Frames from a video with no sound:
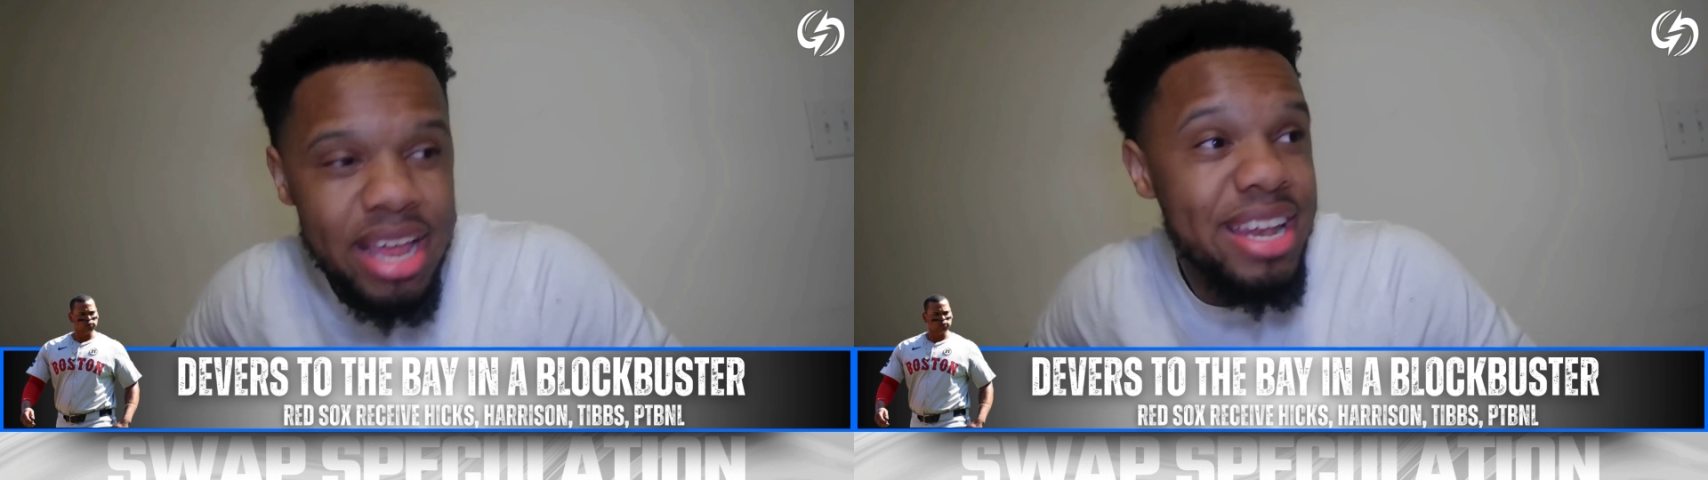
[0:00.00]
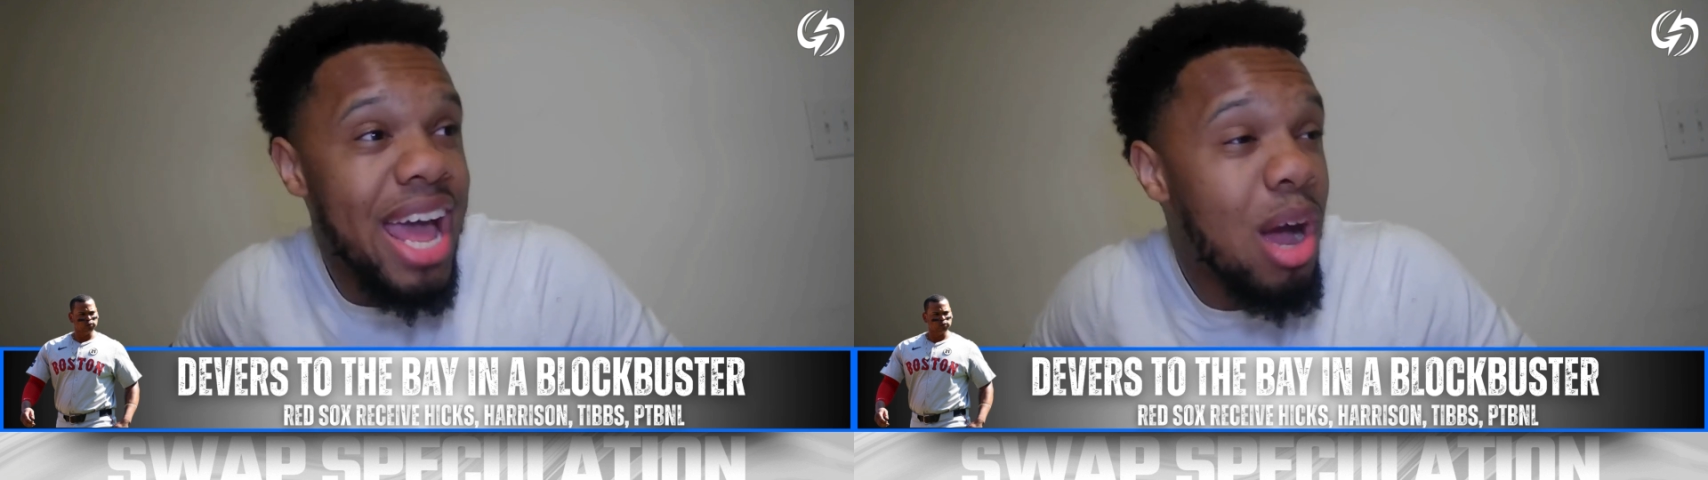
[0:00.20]

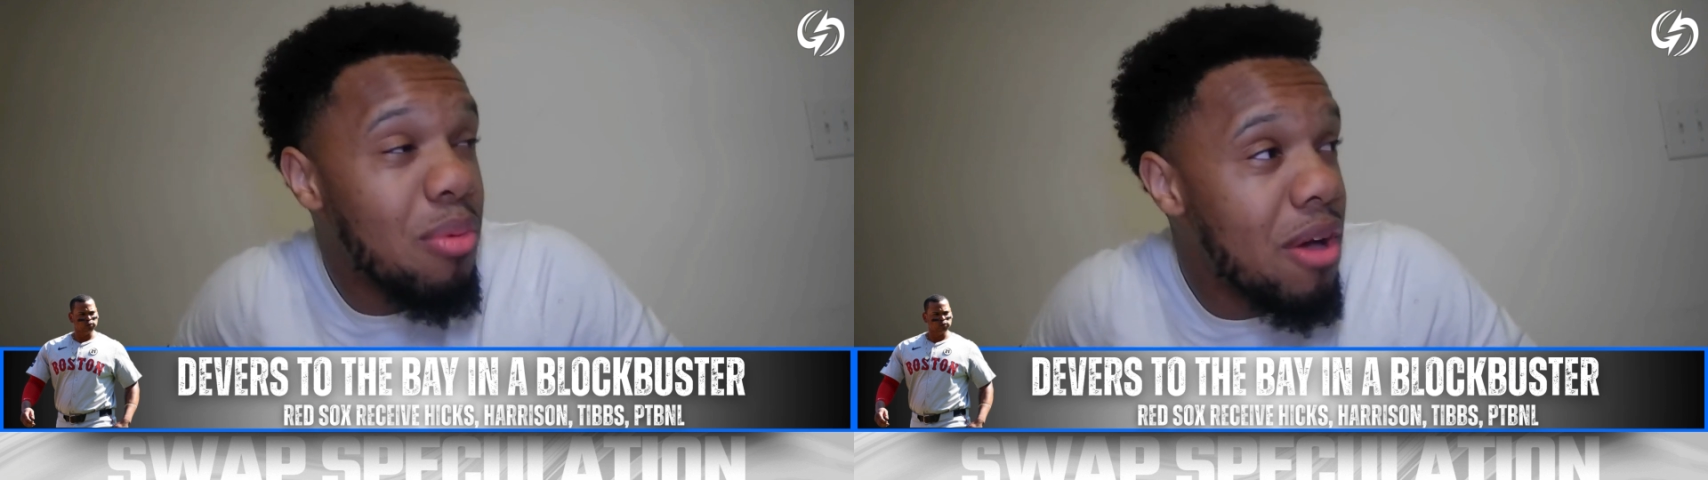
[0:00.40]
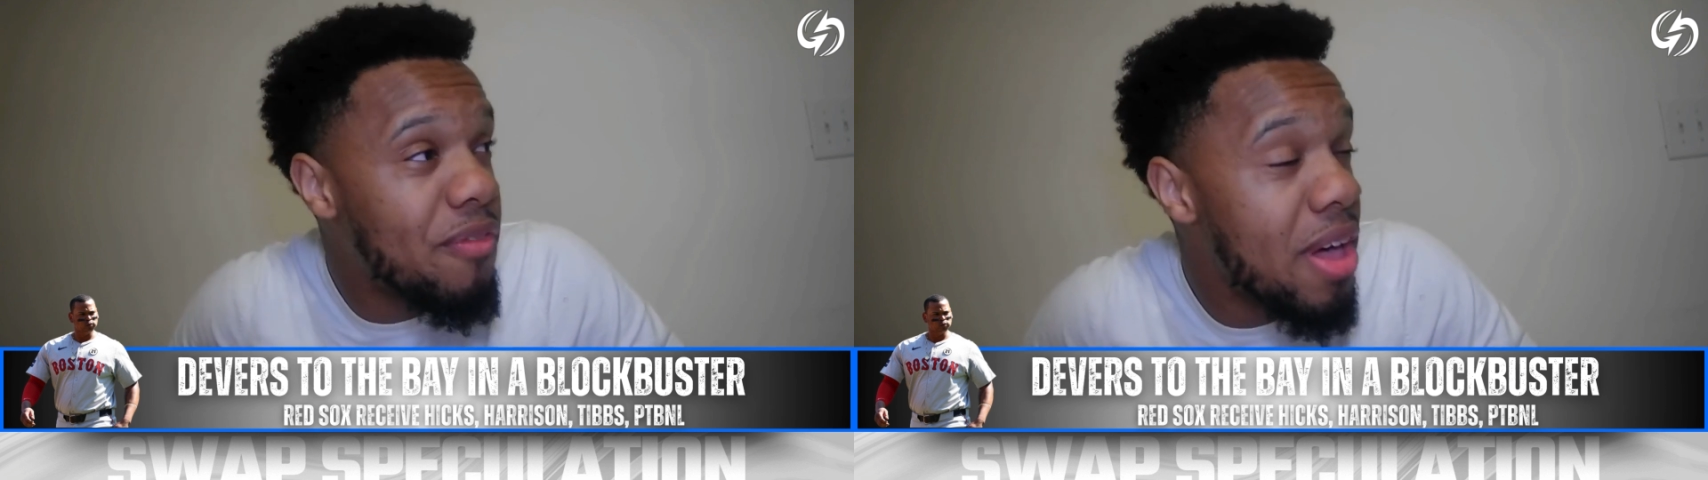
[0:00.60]
Now,
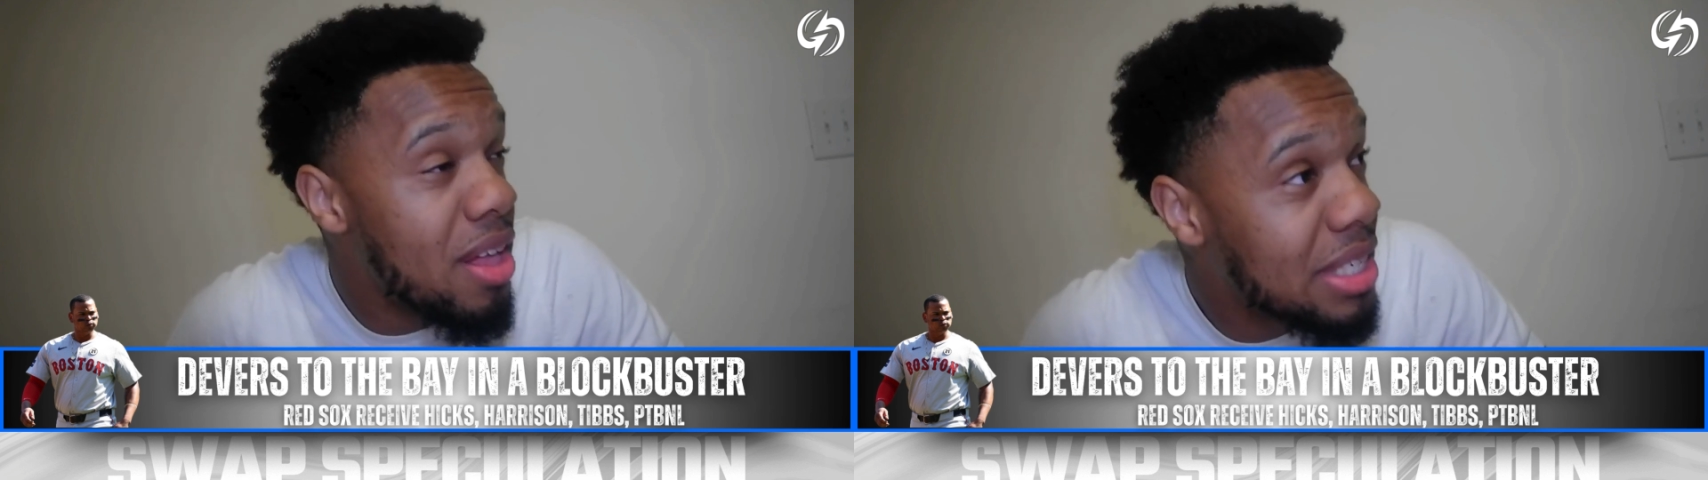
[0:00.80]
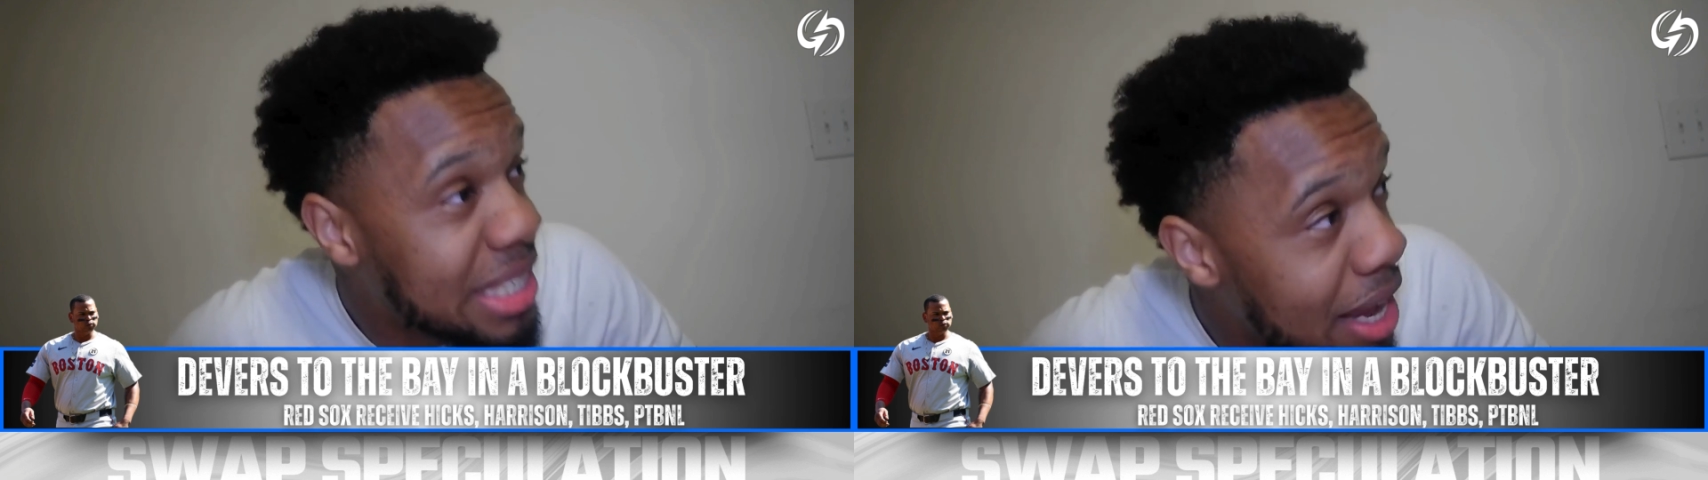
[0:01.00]

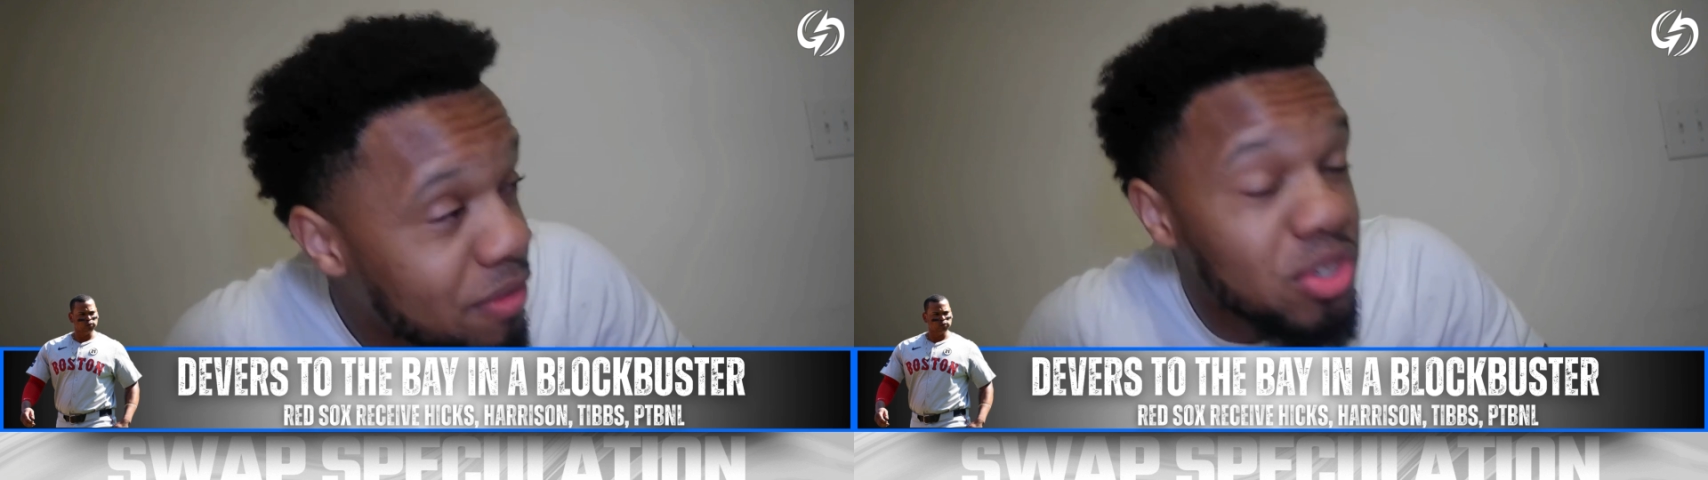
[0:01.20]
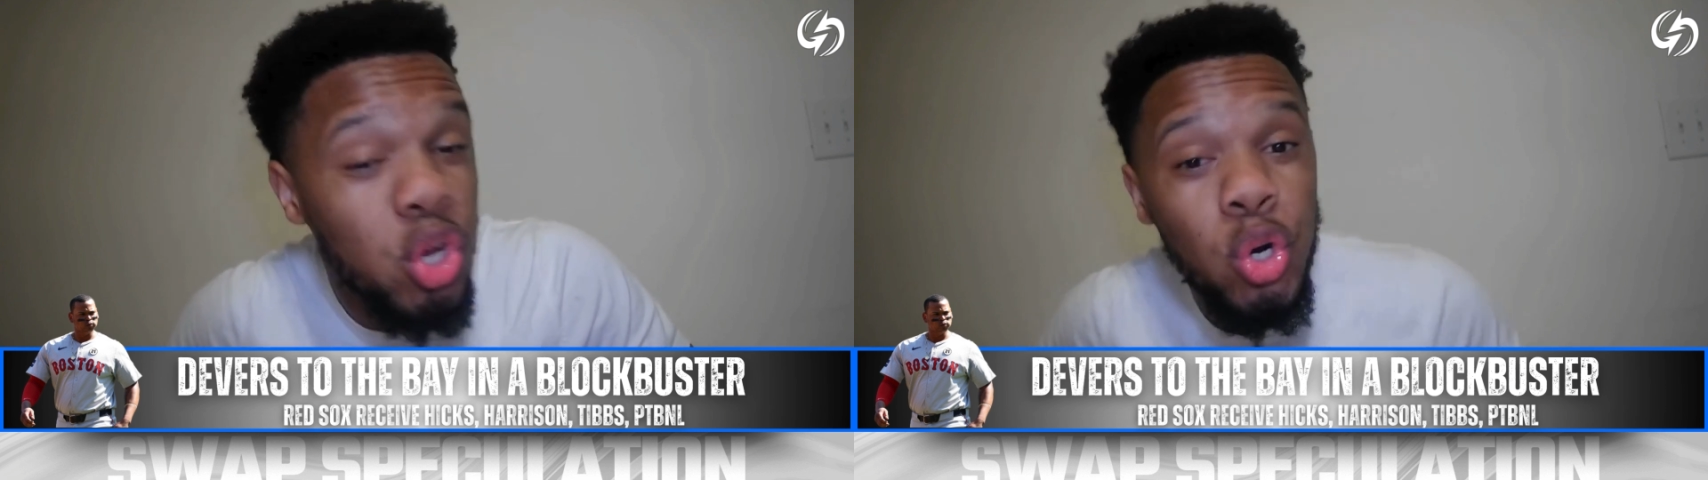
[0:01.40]
Rafael Devers.